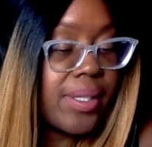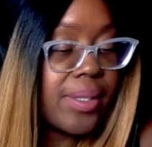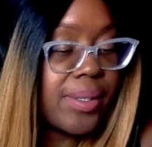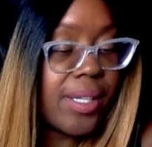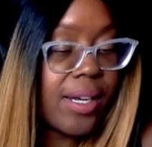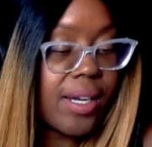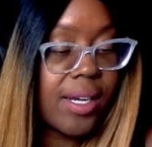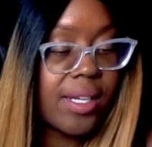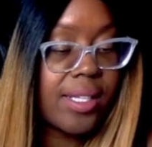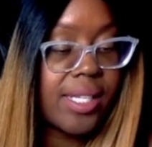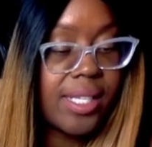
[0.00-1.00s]
Those
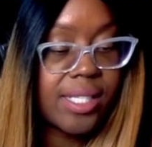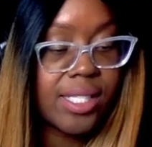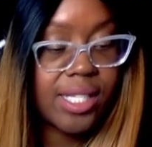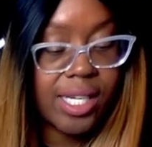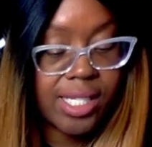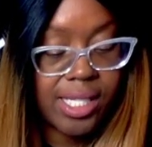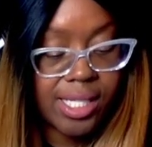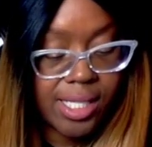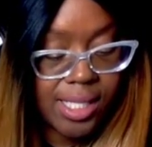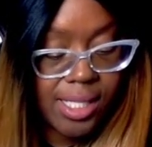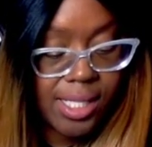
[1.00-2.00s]
are the
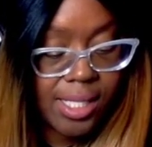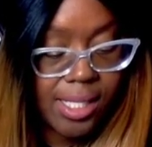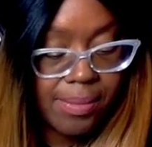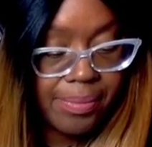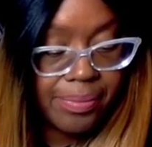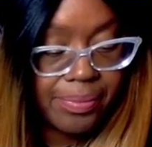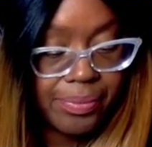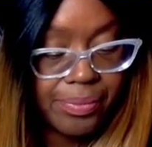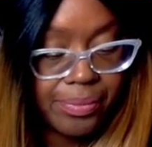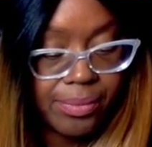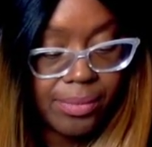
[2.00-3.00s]
instructions.
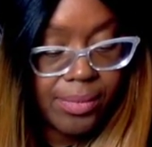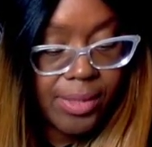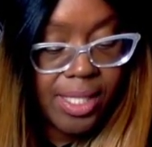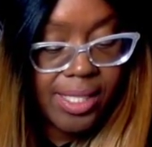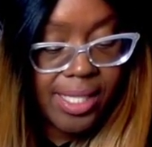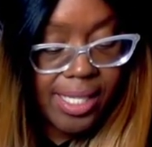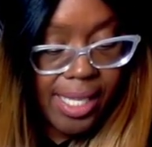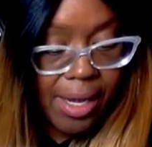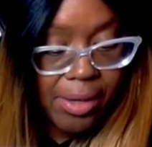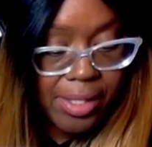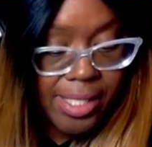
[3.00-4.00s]
It says
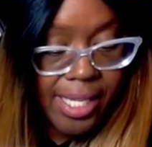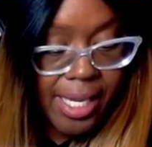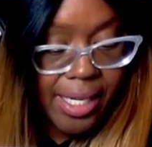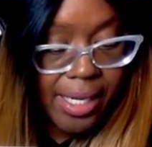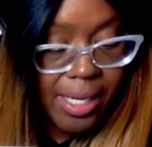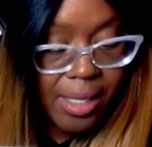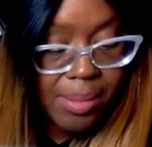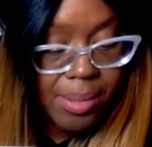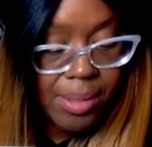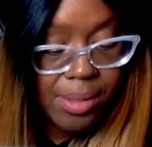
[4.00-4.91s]
how to set it up.